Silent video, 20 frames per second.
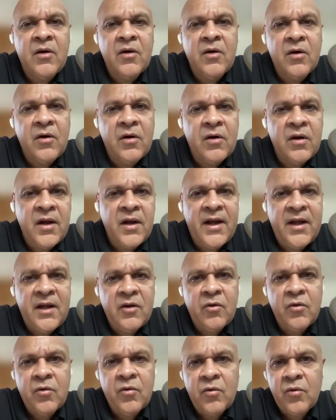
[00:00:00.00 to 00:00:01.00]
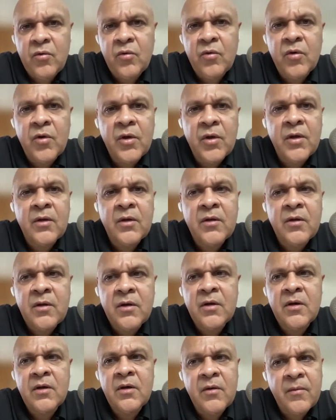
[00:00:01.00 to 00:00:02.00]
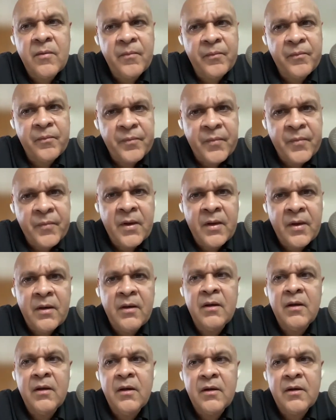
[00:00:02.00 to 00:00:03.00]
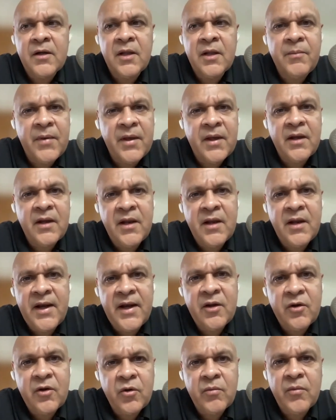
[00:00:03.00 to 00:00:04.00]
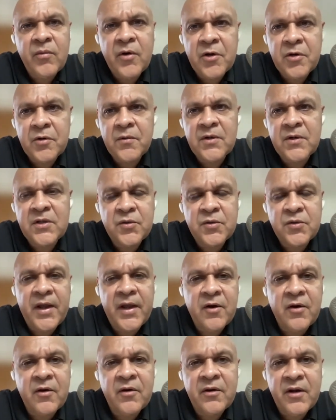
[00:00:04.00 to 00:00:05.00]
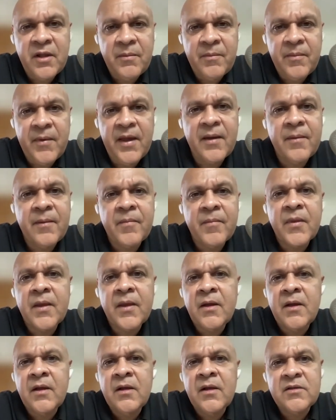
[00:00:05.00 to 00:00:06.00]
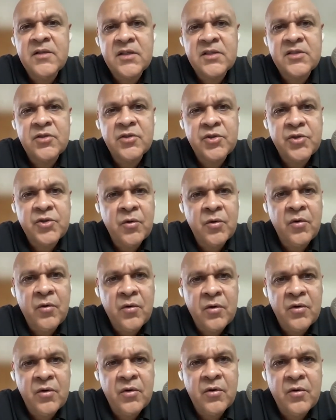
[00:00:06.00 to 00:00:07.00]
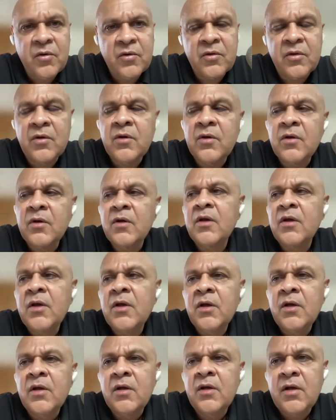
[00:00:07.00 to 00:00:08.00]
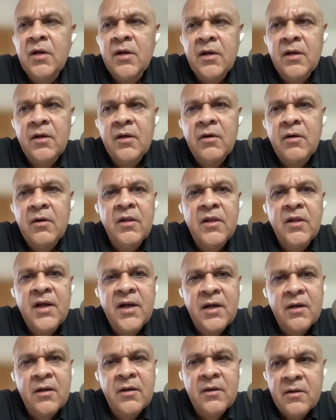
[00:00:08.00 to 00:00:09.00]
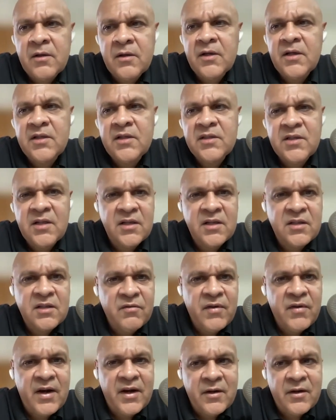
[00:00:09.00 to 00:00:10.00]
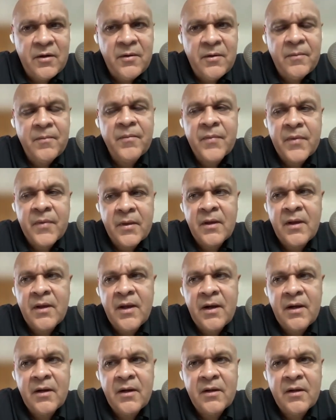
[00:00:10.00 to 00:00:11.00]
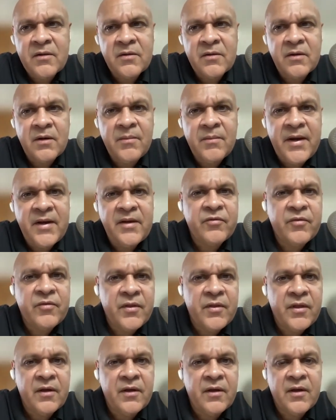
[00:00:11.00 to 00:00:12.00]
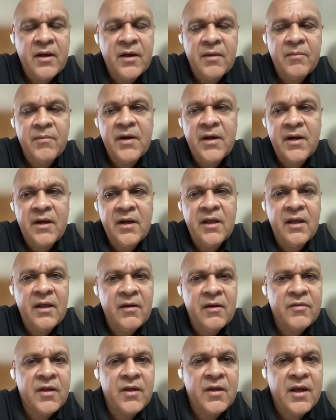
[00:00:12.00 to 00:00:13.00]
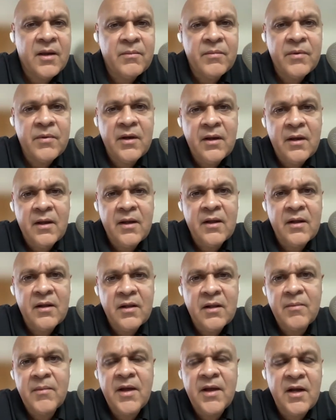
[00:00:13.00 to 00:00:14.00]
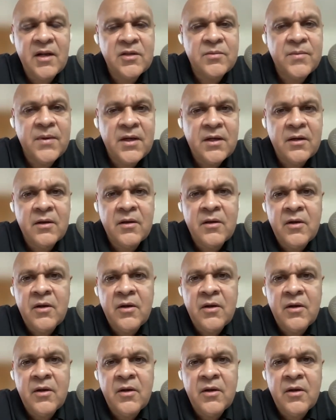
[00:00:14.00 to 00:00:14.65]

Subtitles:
or lend to um, typically lend to borrowers who cannot repay just to show loan growth. All that is a risk factor, and it remains for the ability of the company and the management